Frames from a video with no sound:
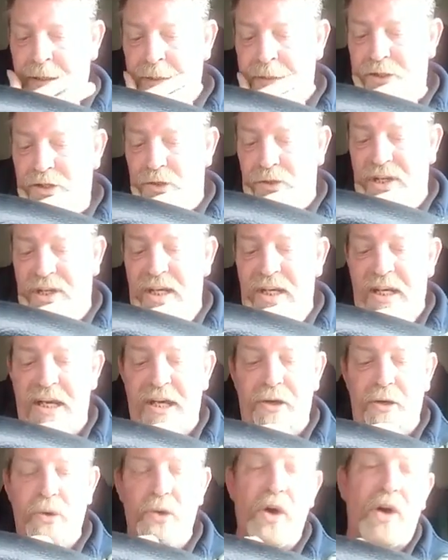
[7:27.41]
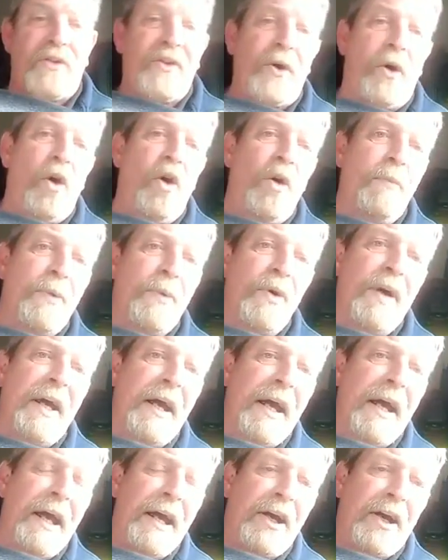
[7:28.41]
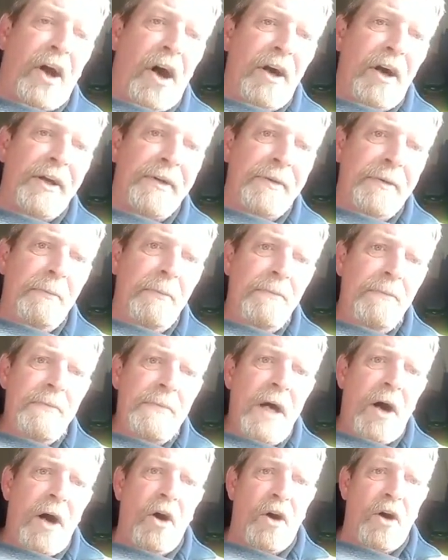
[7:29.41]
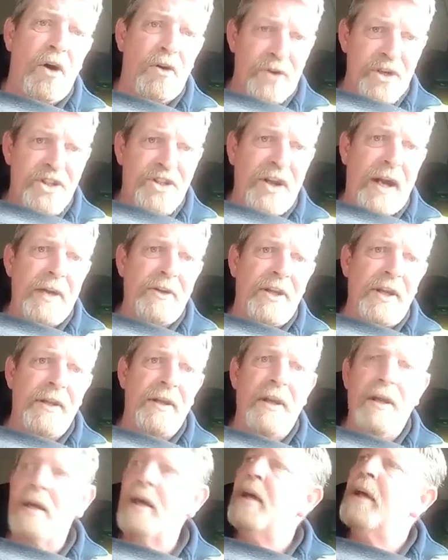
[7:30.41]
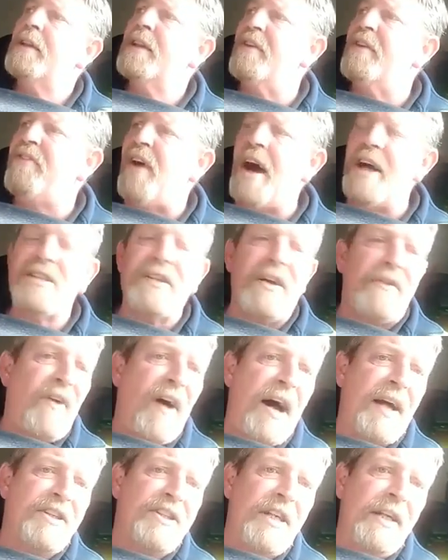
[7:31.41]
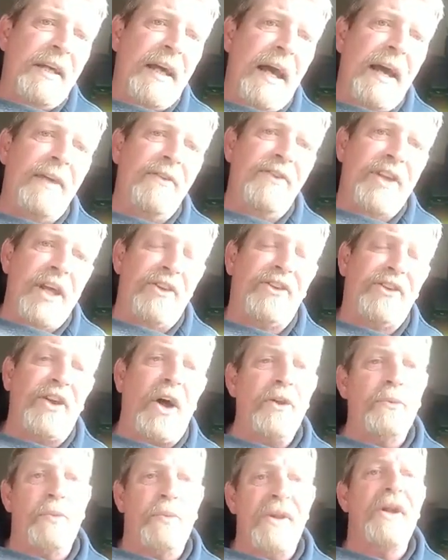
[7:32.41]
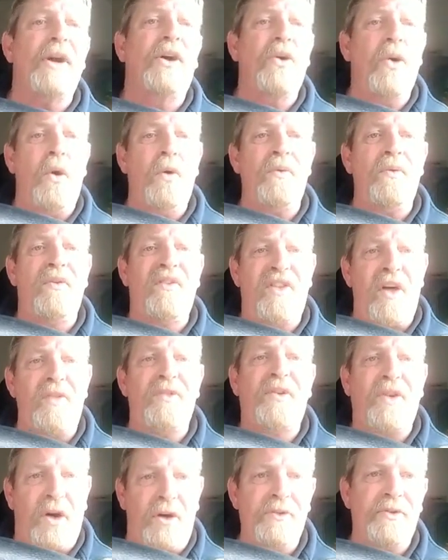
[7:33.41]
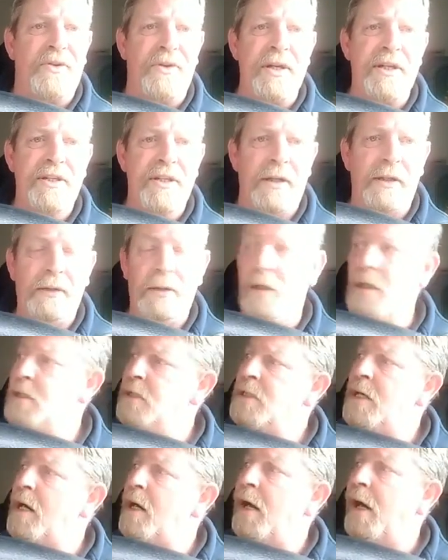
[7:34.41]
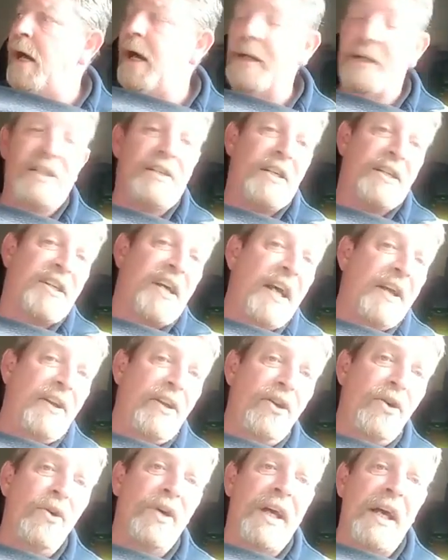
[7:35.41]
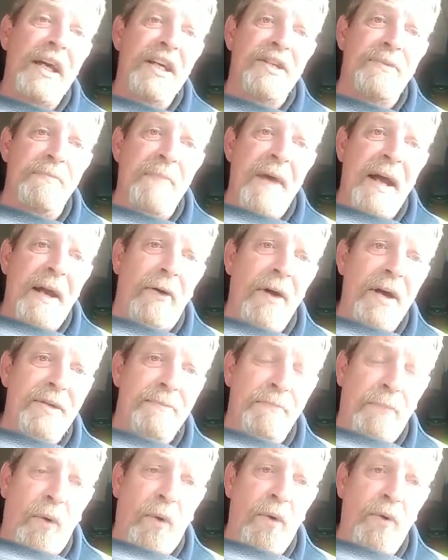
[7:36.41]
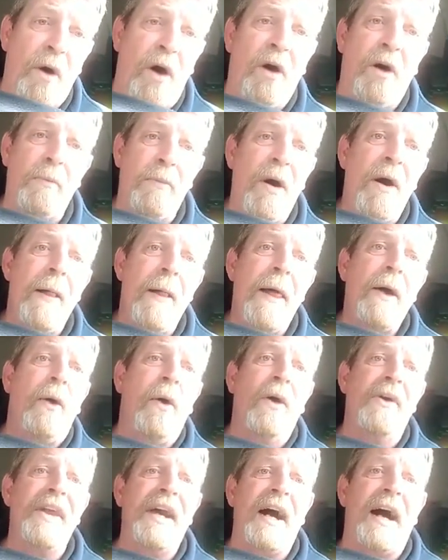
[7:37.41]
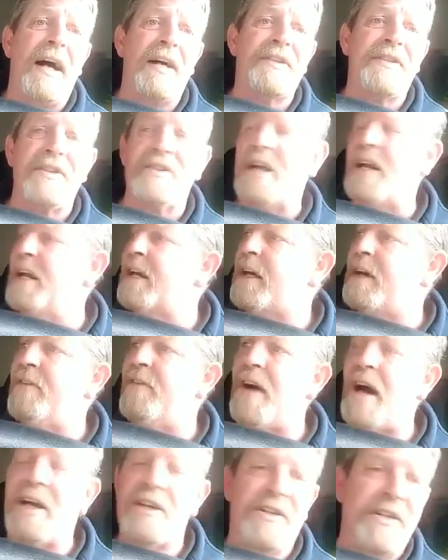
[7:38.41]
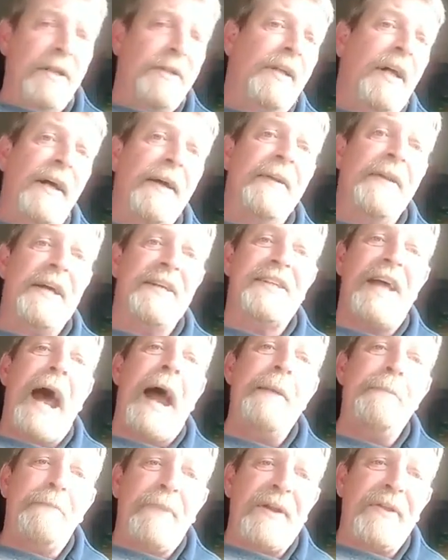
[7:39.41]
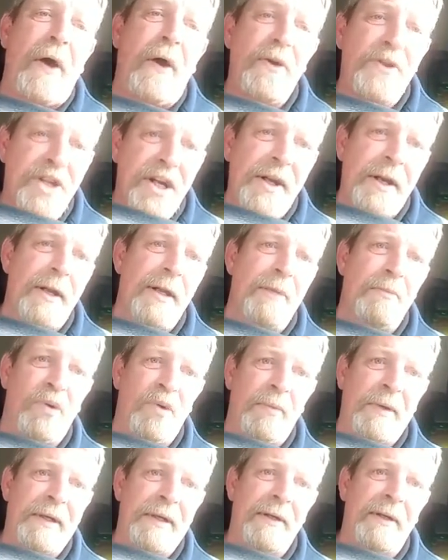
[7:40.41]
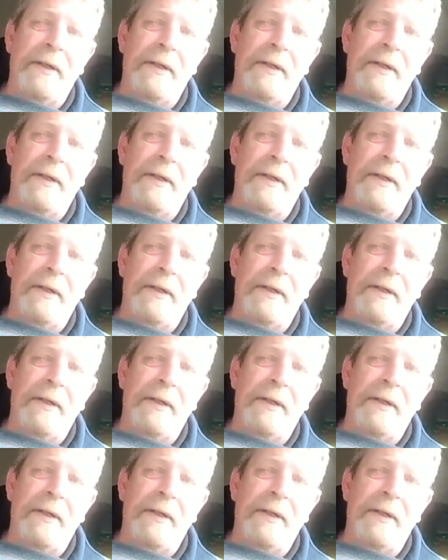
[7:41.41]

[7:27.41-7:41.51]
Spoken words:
so the EU are talking about cutting or restricting the Pfizer vaccine getting to third countries. And as I say, the UK's more or less bought up all the AstraZeneca vaccine that's in production at the moment.